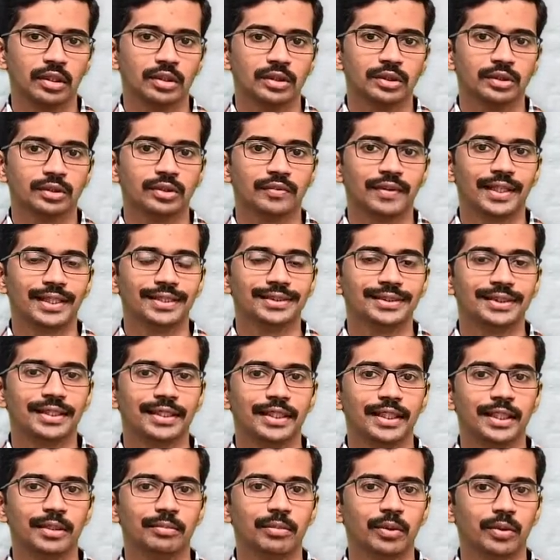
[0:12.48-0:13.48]
So what is an
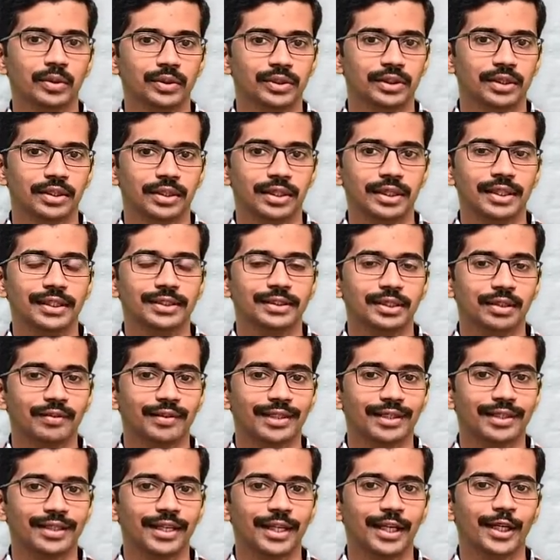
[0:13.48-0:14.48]
emotion? It is
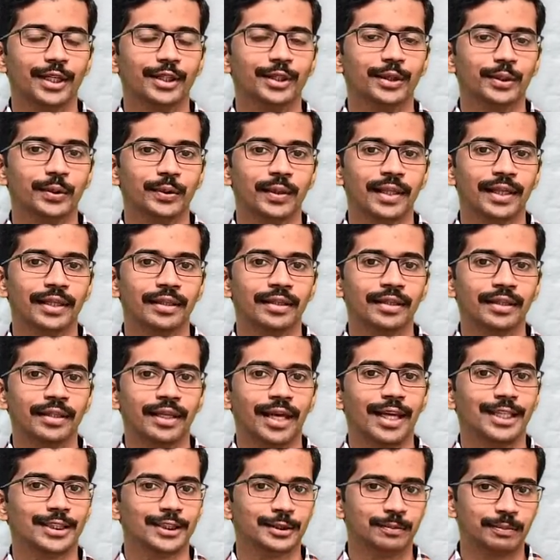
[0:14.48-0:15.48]
our day to day
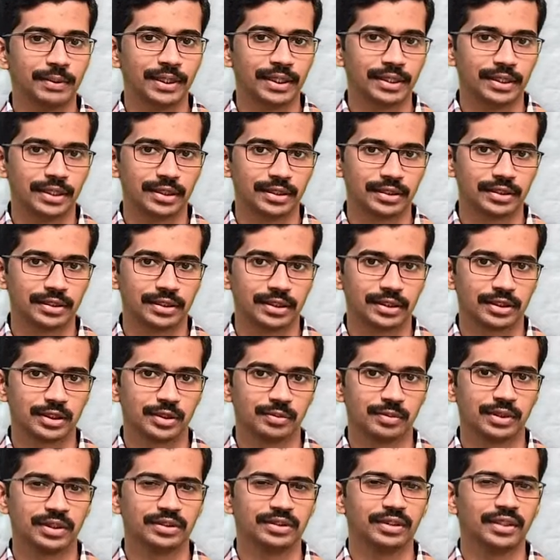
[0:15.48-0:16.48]
experiences,
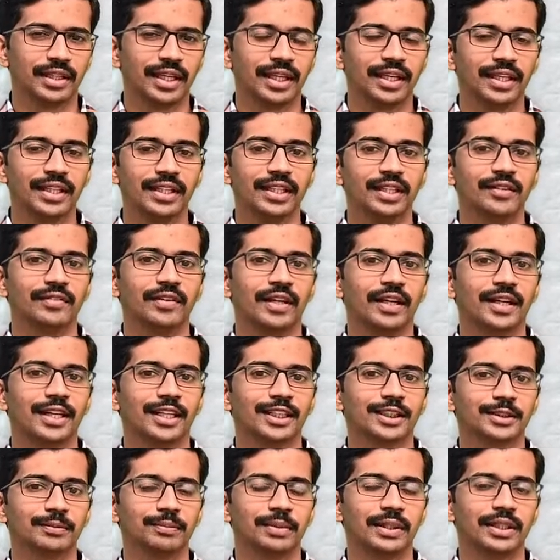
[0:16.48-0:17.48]
means daily we are
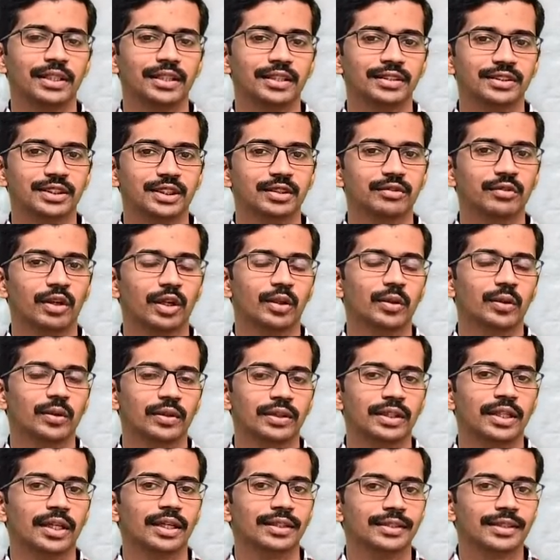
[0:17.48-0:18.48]
experiencing one or
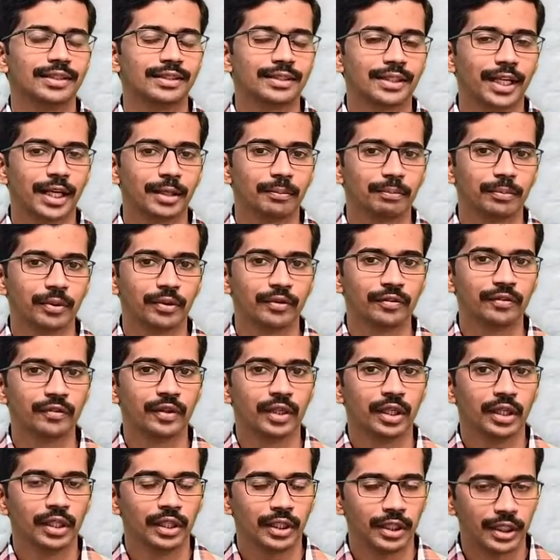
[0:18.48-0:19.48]
the other type of
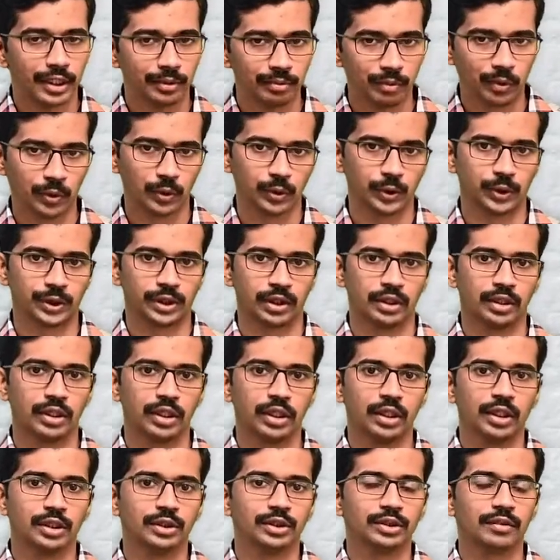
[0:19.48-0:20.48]
emotion.
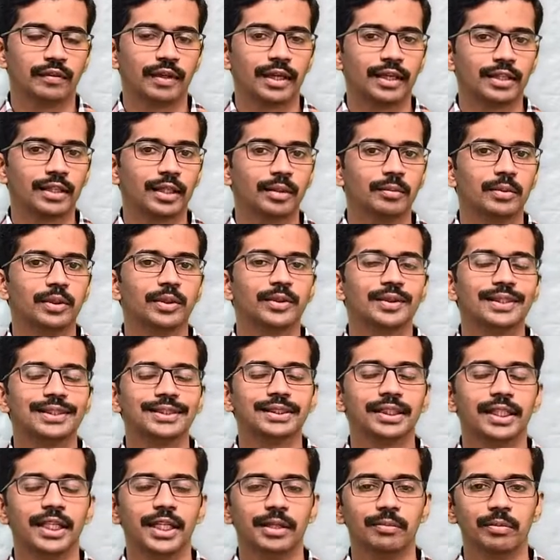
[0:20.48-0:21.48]
So while coming to
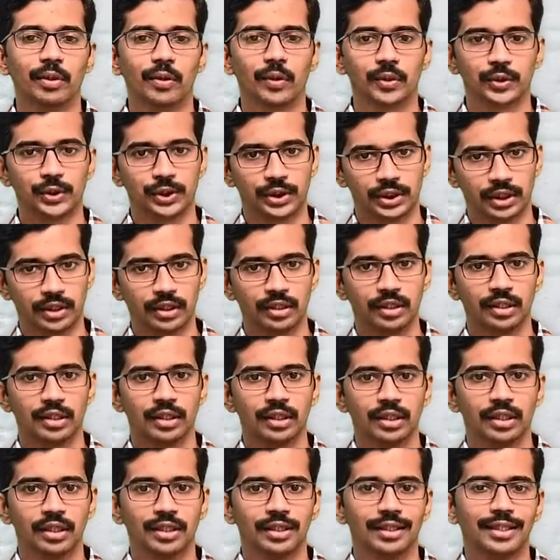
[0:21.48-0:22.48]
this emotion,
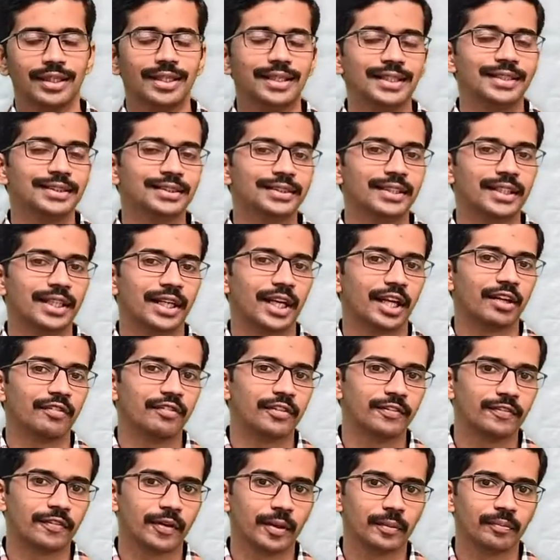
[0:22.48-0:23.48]
it is
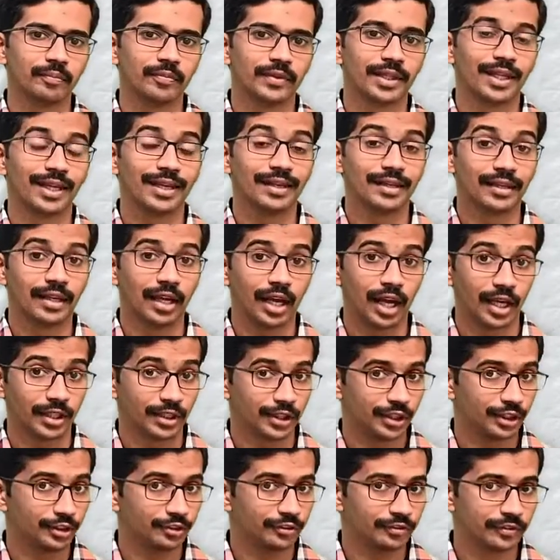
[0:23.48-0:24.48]
derived from a
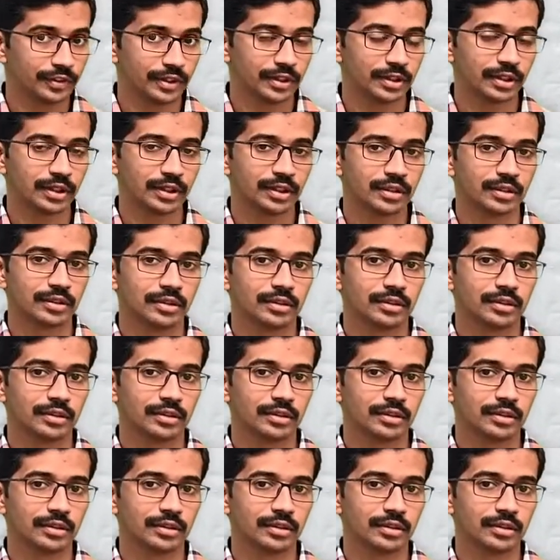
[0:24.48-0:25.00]
Latin word